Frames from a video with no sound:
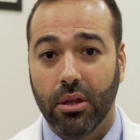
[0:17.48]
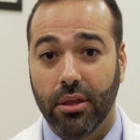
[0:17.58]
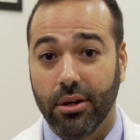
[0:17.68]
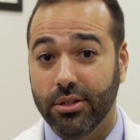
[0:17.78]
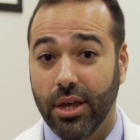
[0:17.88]

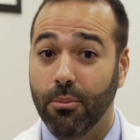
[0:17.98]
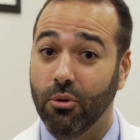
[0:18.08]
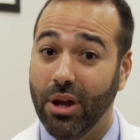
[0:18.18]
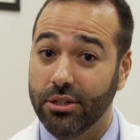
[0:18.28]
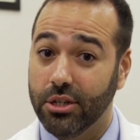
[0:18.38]
There's
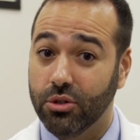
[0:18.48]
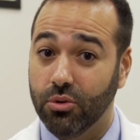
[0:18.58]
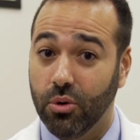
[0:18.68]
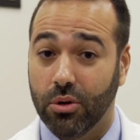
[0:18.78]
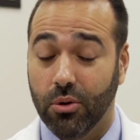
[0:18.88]
hemorrhagic
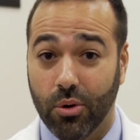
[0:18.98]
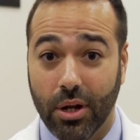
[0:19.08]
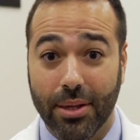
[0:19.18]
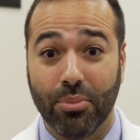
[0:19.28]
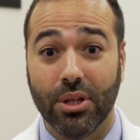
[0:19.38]
stroke, or
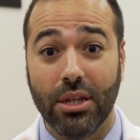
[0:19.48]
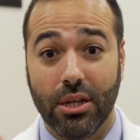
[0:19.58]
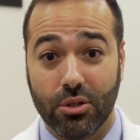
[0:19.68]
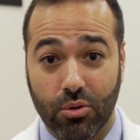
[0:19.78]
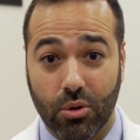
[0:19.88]
a
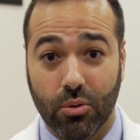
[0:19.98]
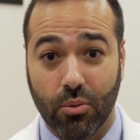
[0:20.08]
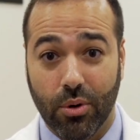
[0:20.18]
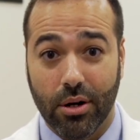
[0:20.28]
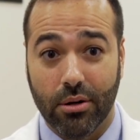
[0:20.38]
bleeding stroke,
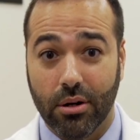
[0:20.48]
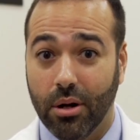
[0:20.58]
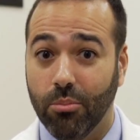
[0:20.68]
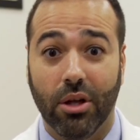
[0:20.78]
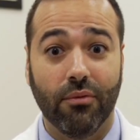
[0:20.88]
where
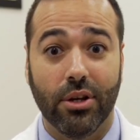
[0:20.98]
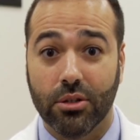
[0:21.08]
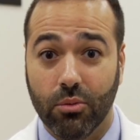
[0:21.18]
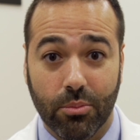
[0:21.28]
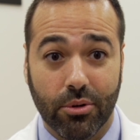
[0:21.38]
a blood
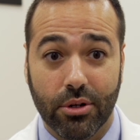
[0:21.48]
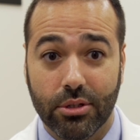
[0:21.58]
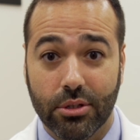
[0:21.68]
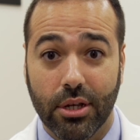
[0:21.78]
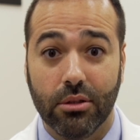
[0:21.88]
vessel will
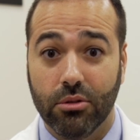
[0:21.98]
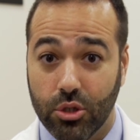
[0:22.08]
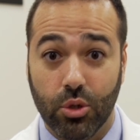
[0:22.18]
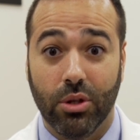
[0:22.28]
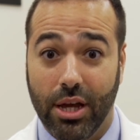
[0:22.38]
burst and
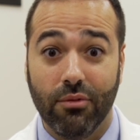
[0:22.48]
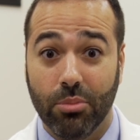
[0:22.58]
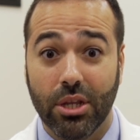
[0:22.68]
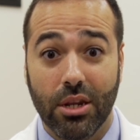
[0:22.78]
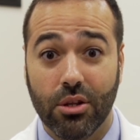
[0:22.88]
you will have a
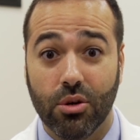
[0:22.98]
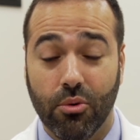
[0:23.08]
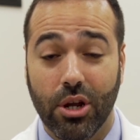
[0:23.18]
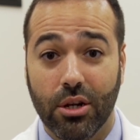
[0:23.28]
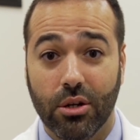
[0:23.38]
bleed in your
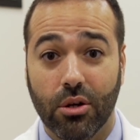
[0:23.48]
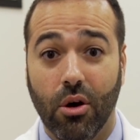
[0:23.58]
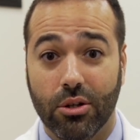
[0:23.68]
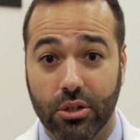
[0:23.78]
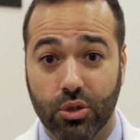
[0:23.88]
brain,
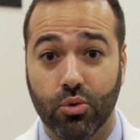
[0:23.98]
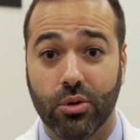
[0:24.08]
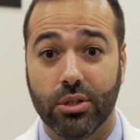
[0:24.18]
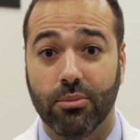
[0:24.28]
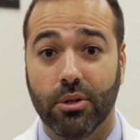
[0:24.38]
causing
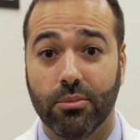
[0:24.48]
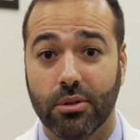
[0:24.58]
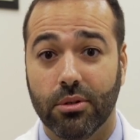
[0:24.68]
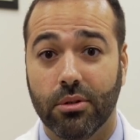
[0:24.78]
stroke symptoms.